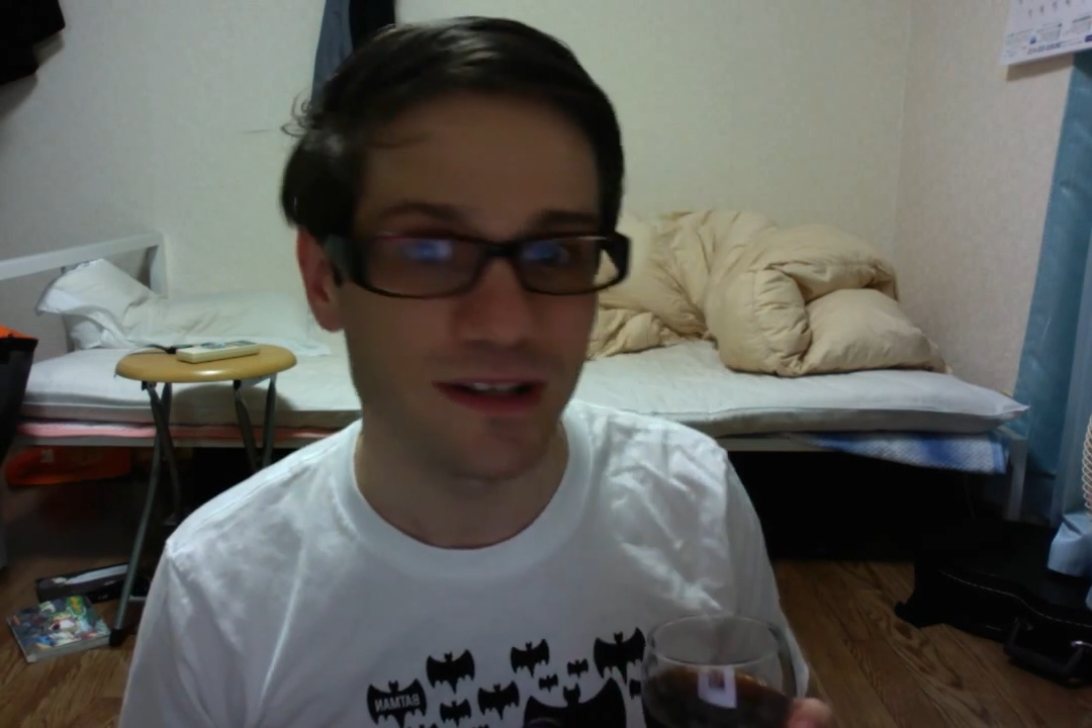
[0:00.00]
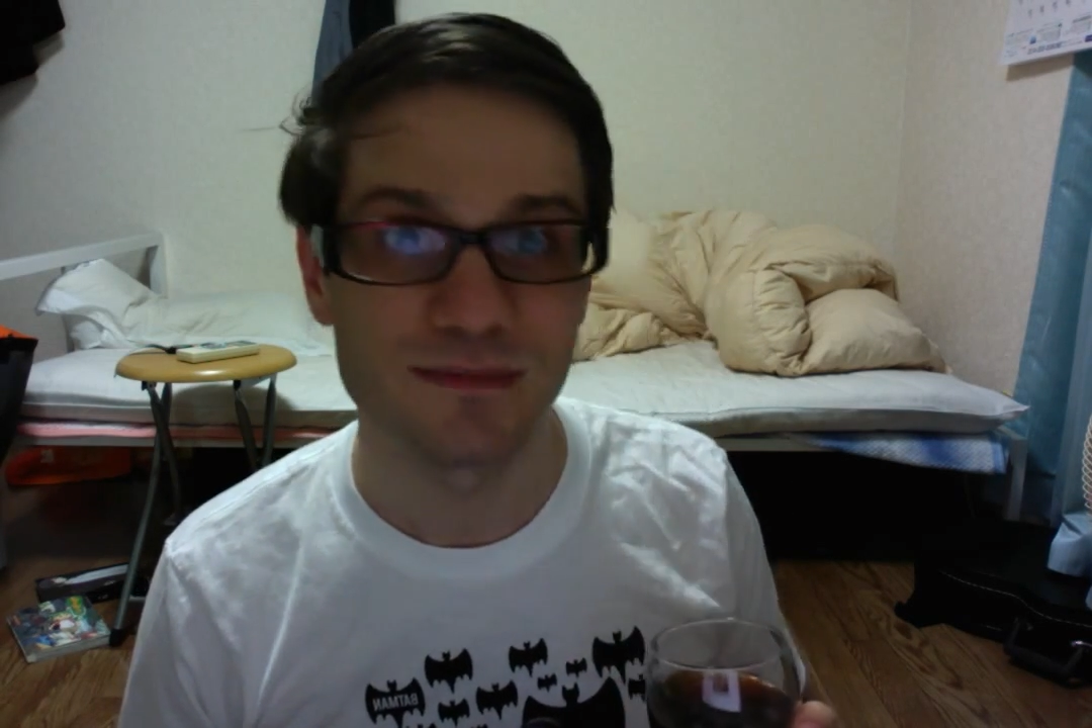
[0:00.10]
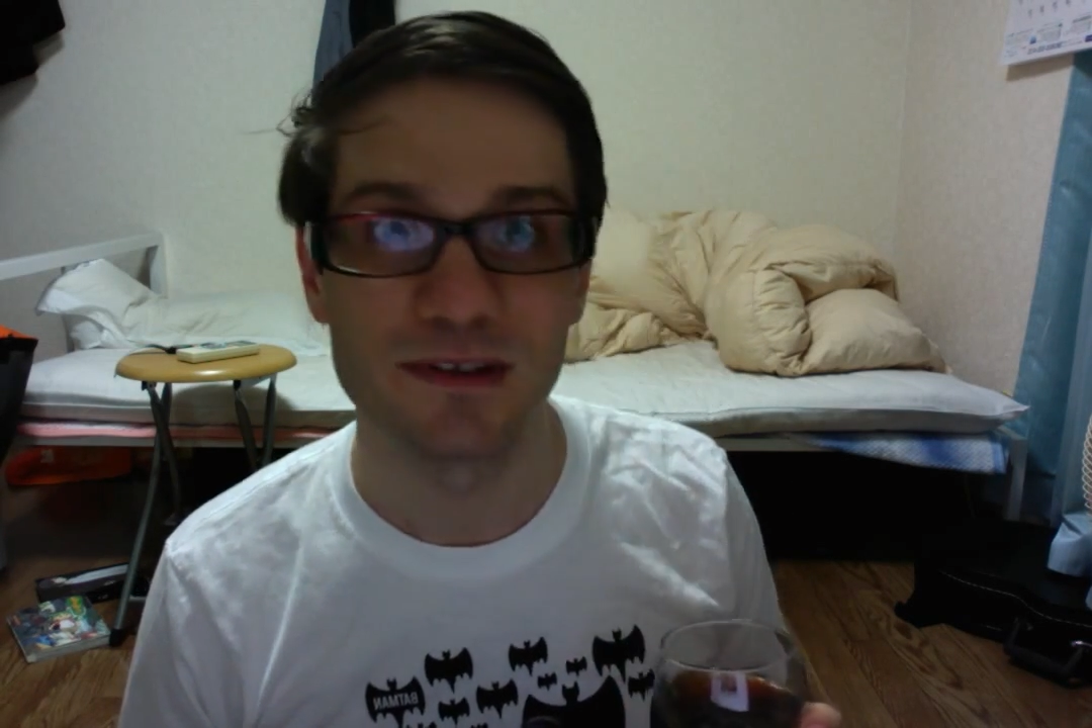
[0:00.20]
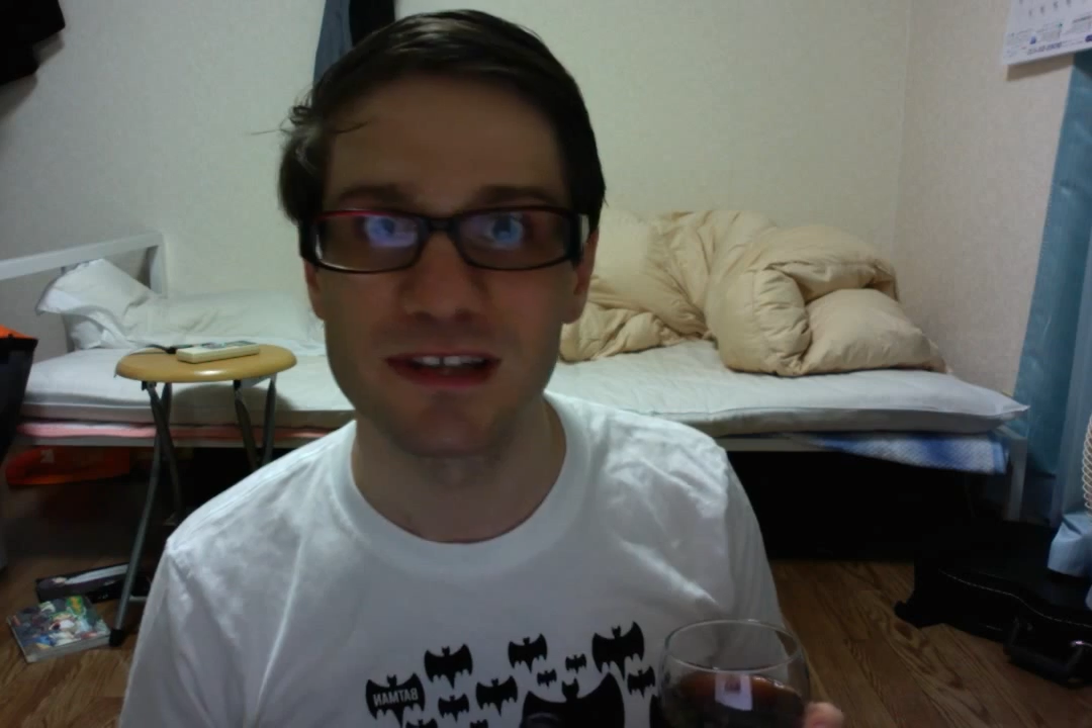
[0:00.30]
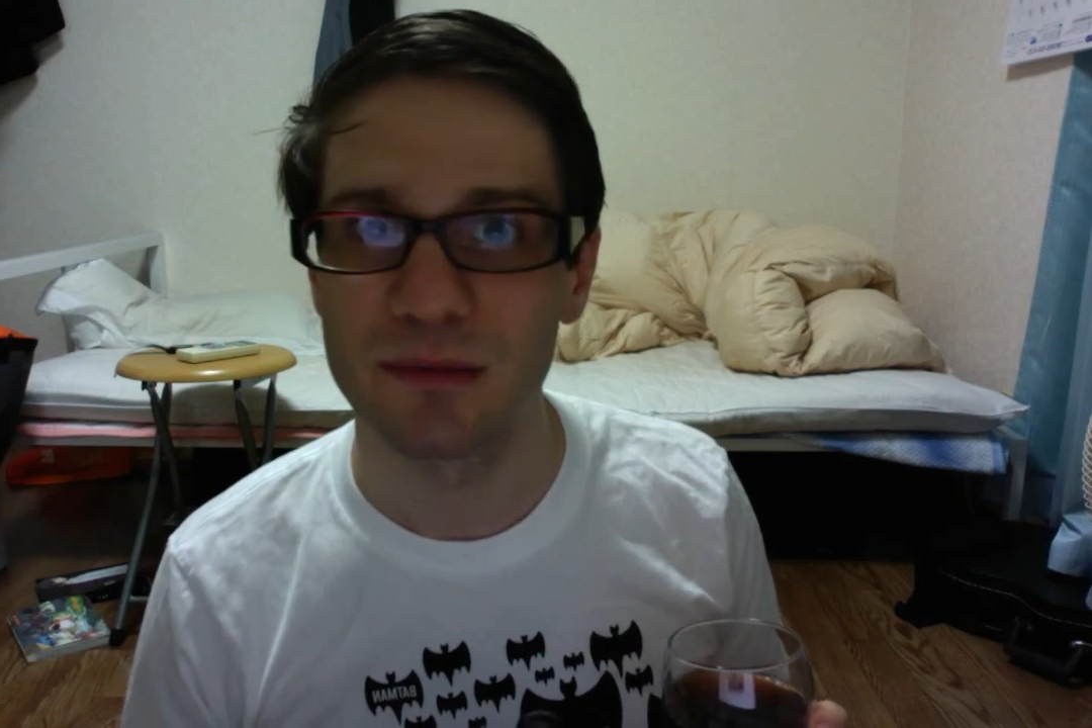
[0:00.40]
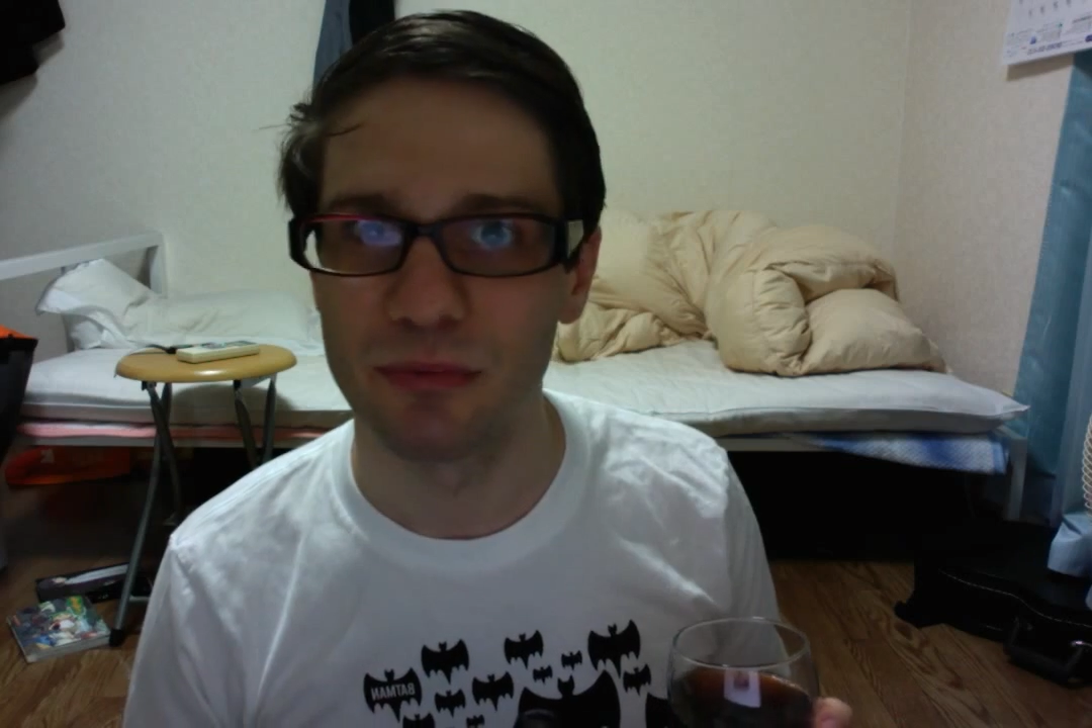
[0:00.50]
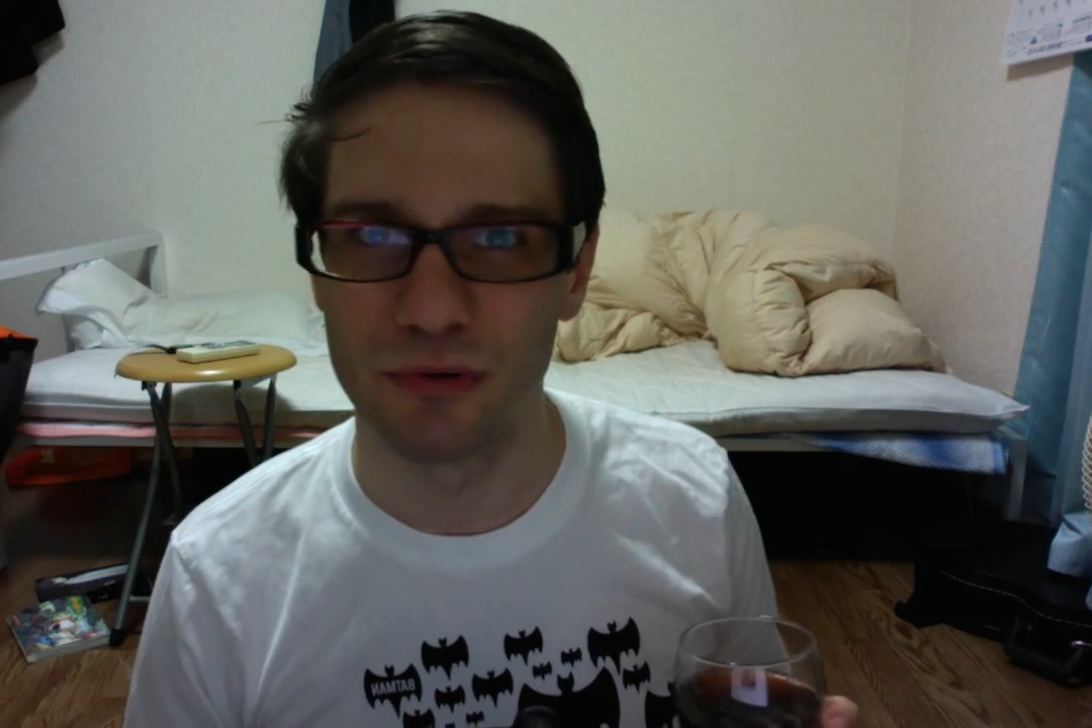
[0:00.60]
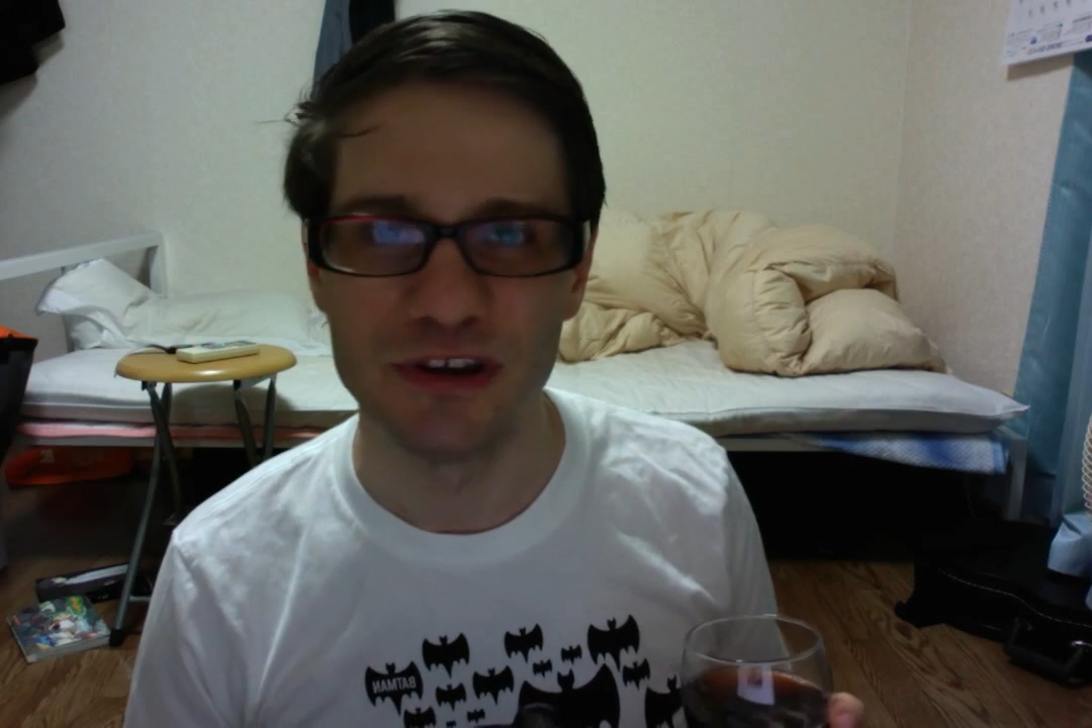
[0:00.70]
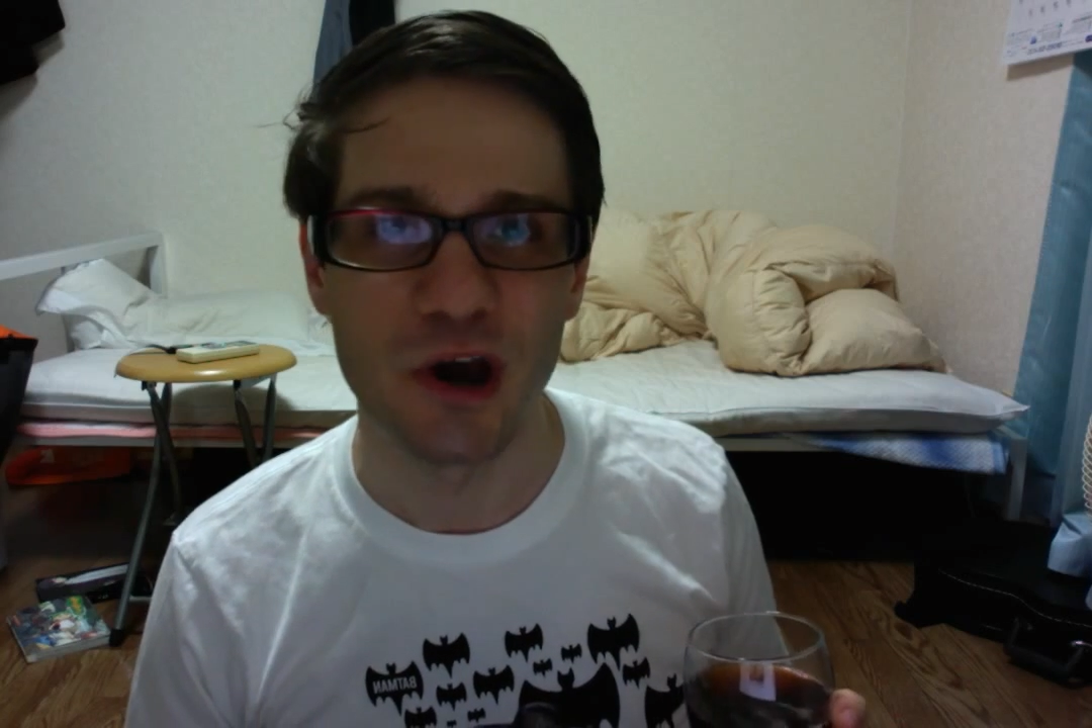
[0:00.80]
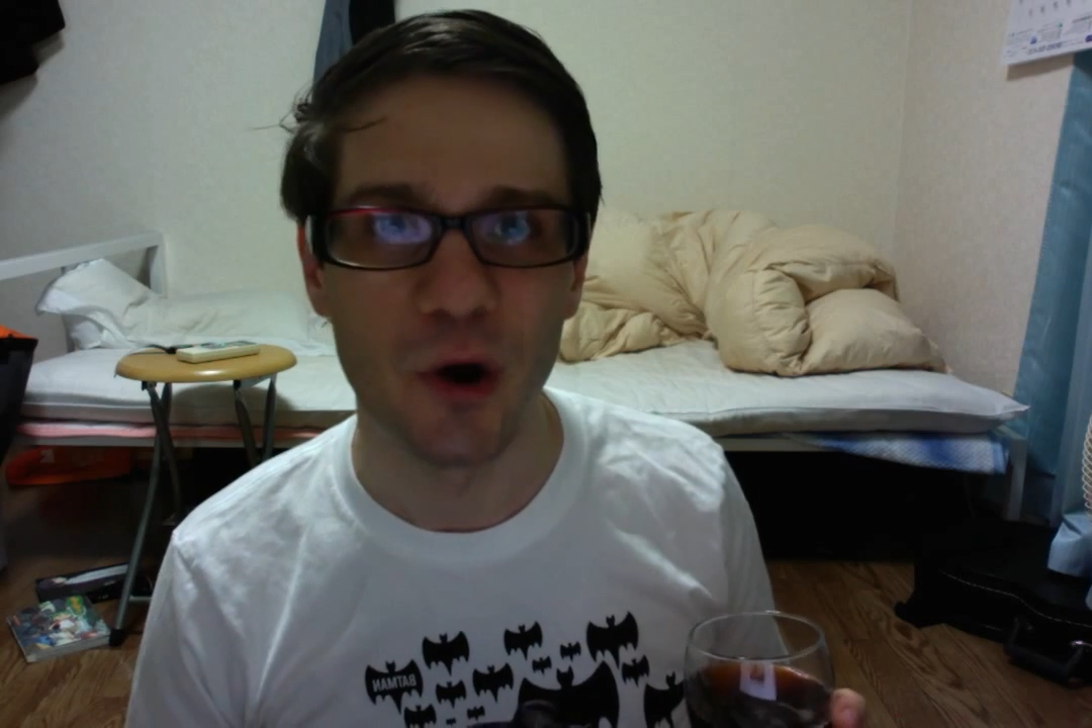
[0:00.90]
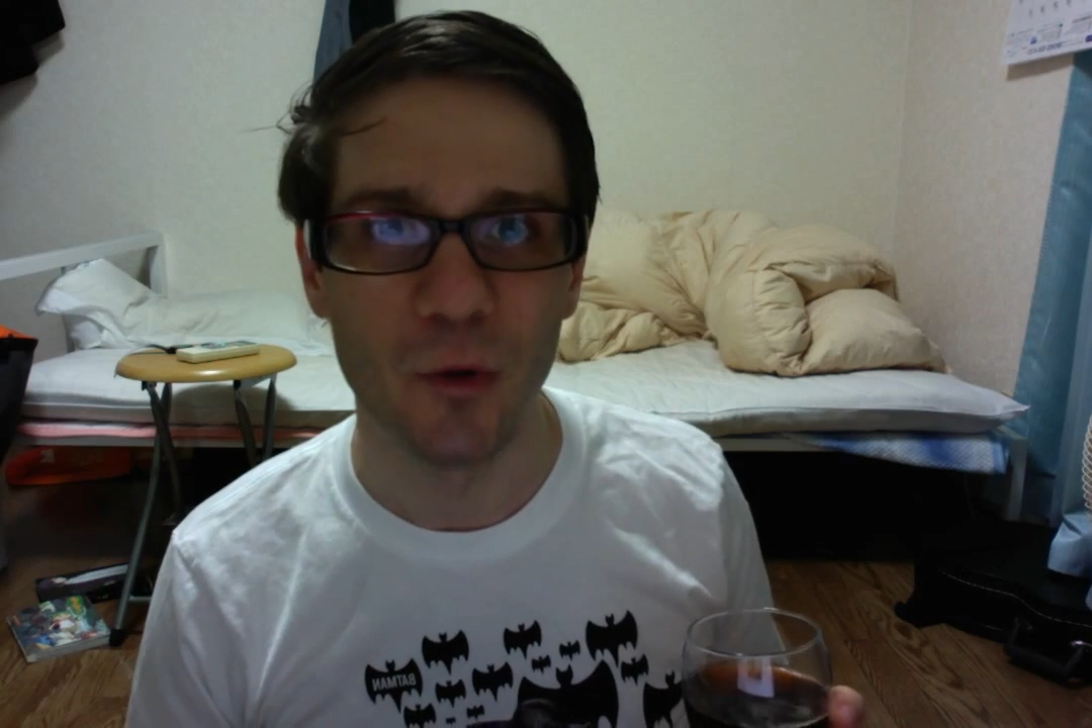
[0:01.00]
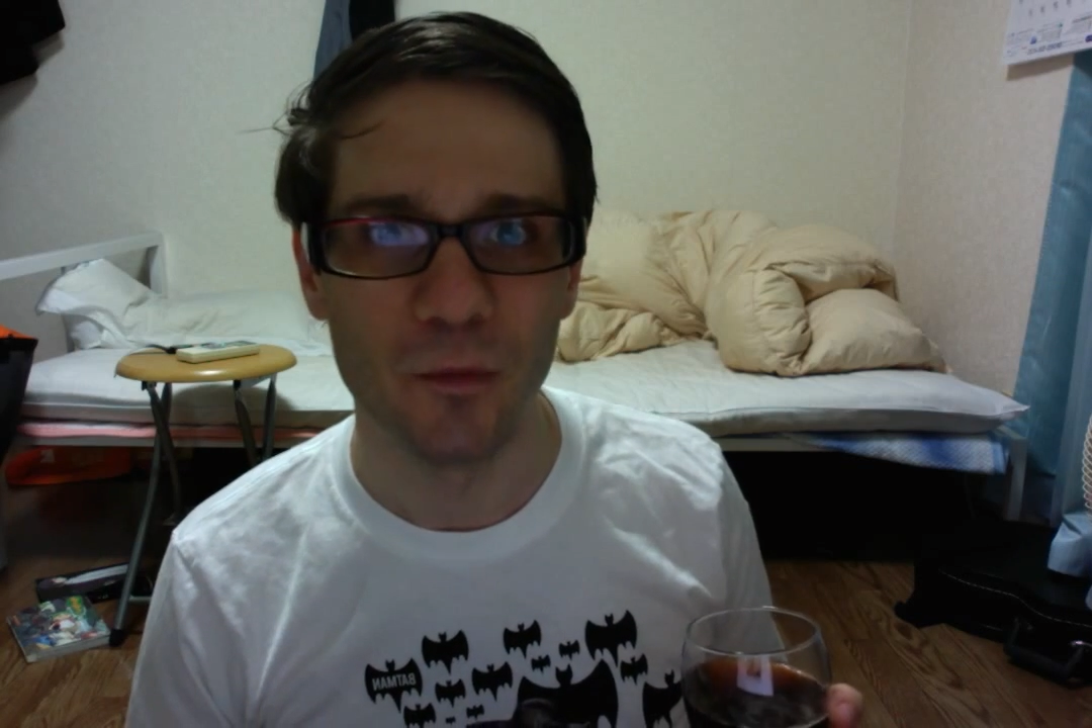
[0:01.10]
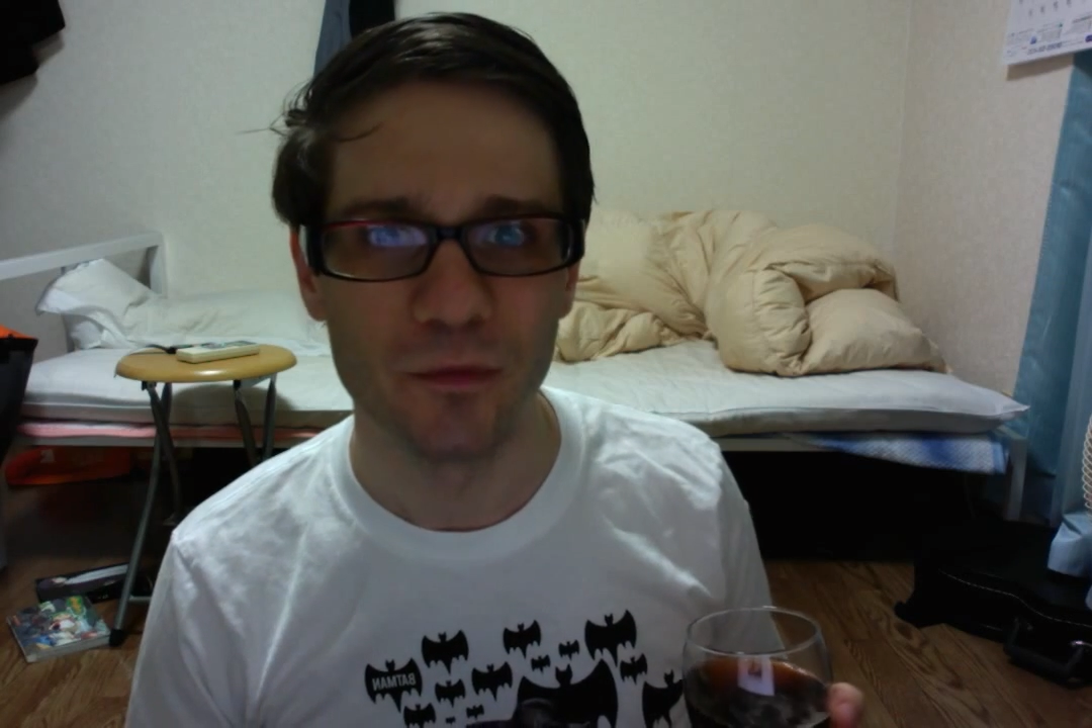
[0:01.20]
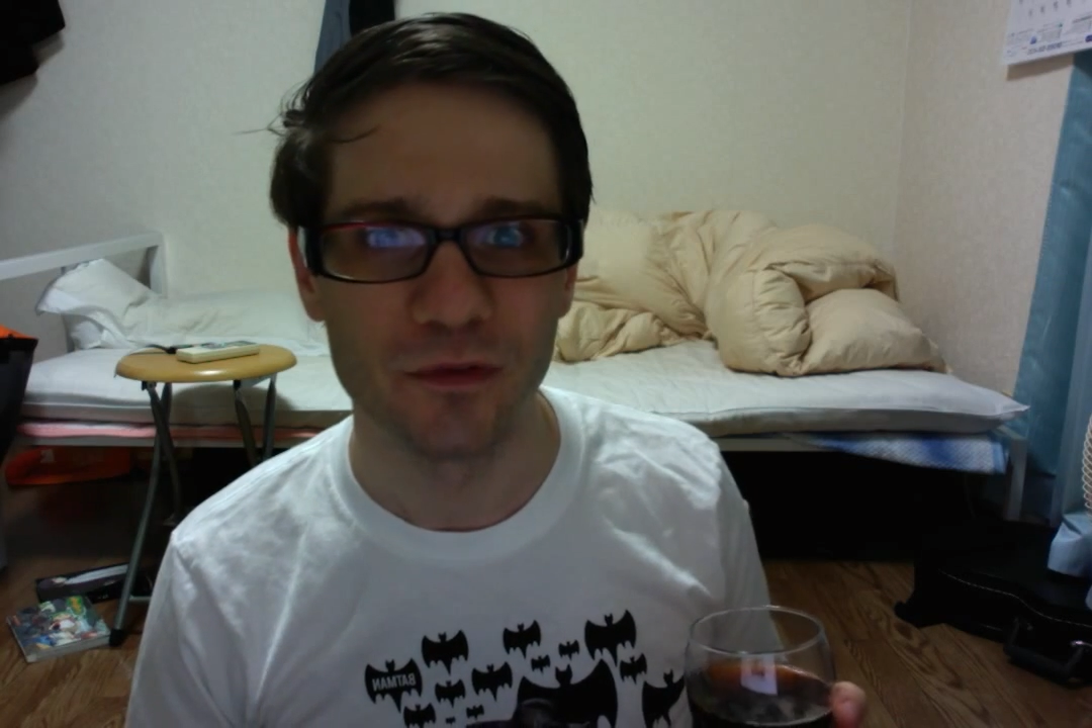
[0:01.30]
It smells like brio,